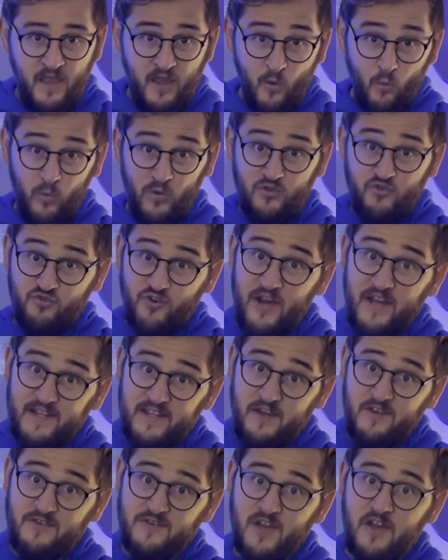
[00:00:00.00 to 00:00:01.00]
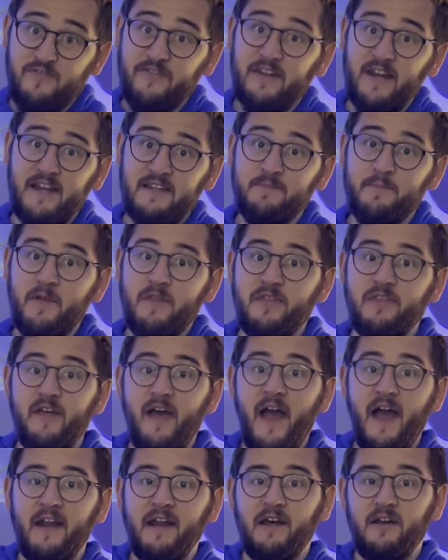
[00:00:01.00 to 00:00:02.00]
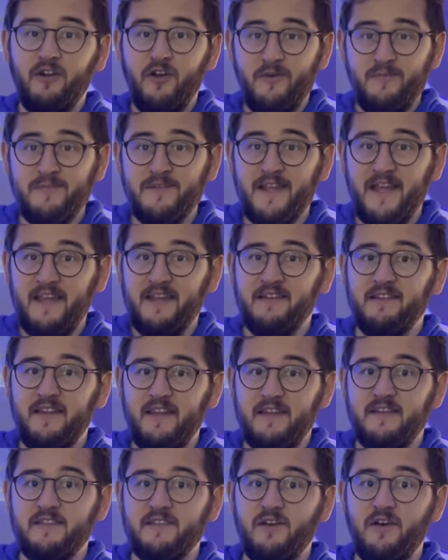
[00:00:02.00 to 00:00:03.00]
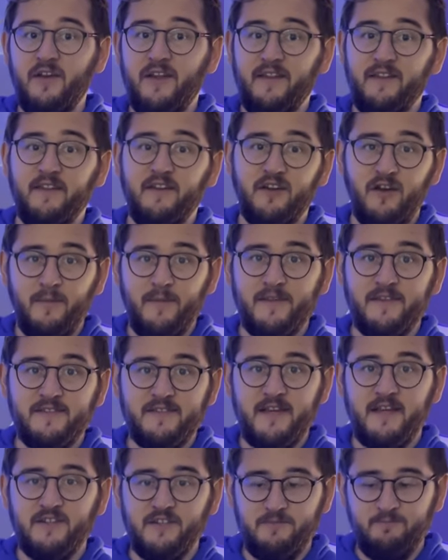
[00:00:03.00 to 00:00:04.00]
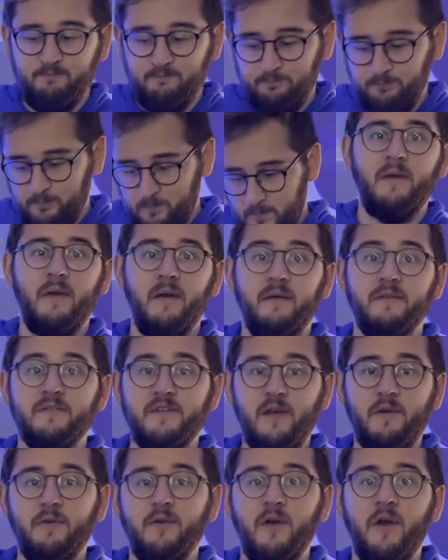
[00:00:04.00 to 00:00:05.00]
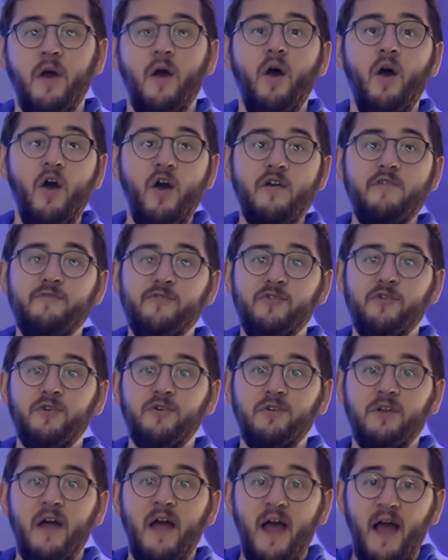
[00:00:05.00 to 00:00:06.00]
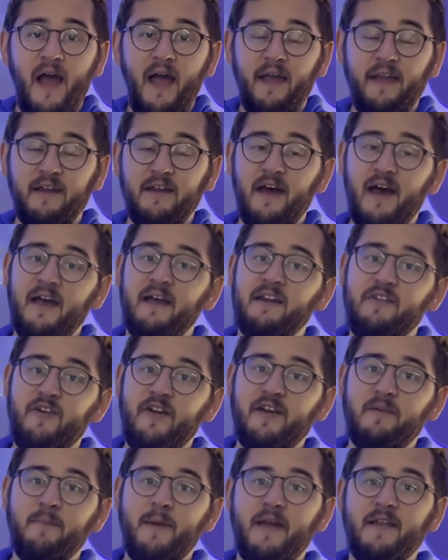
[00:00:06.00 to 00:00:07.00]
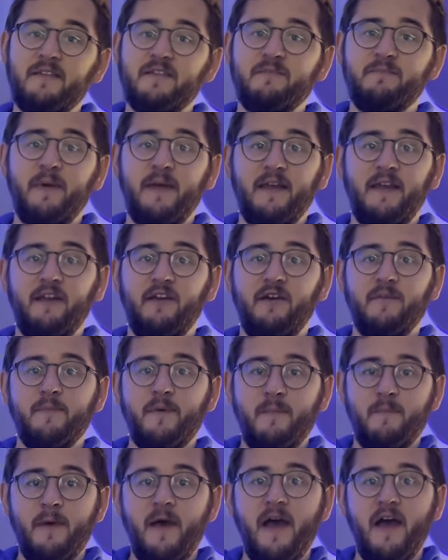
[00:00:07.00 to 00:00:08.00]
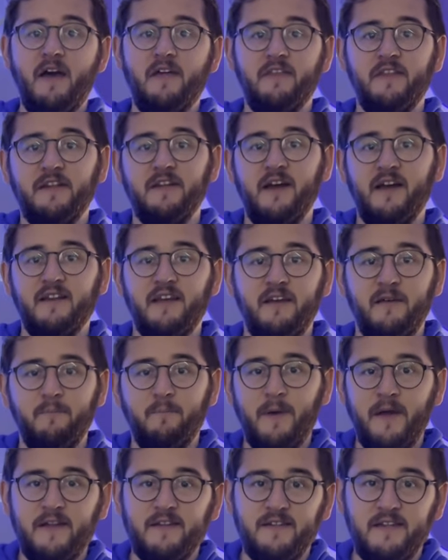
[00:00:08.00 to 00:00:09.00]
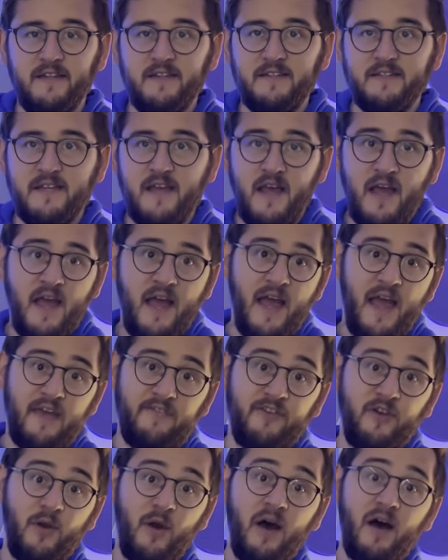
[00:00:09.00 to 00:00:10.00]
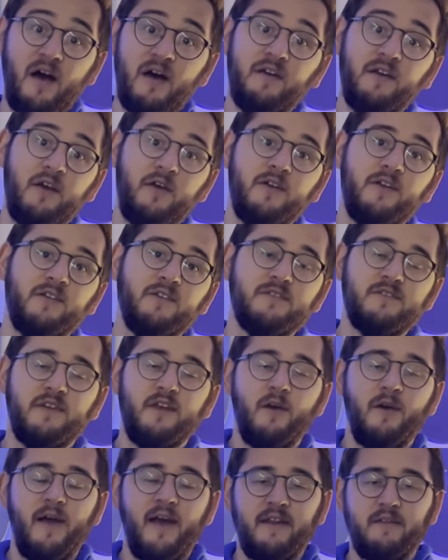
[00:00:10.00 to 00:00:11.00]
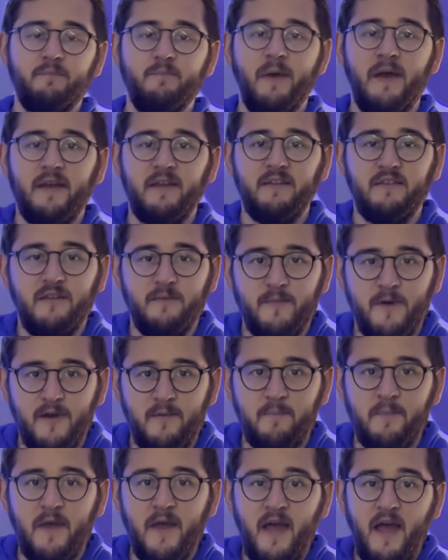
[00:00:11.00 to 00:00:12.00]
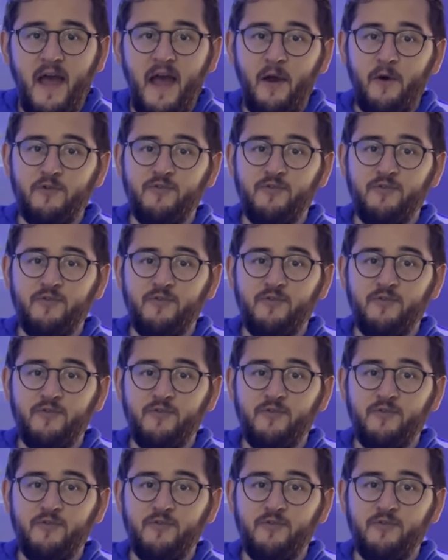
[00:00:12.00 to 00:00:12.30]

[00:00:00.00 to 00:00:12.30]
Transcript: We'll try those over the next month, and I'll update this in the comments section. So, overall, I can highly recommend picking up a pair of the Nidecker bindings. If you are going to go ahead and pick them up, I would